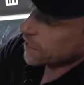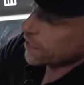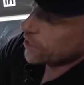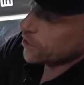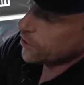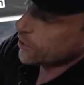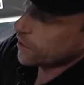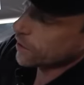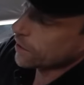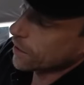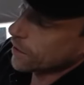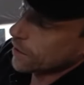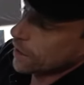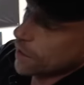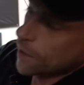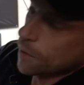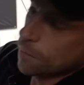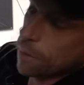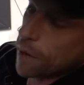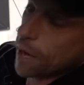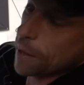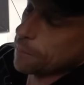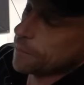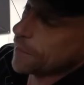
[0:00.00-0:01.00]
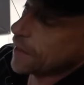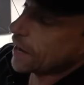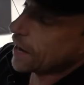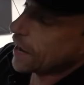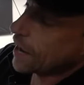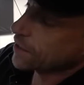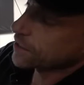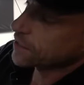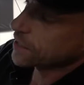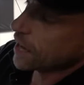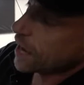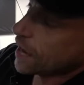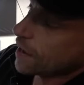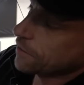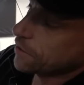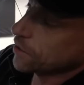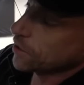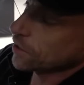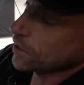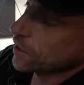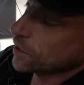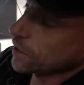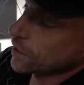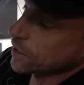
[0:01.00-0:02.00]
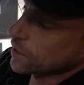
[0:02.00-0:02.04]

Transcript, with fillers: and you can pop that out to have your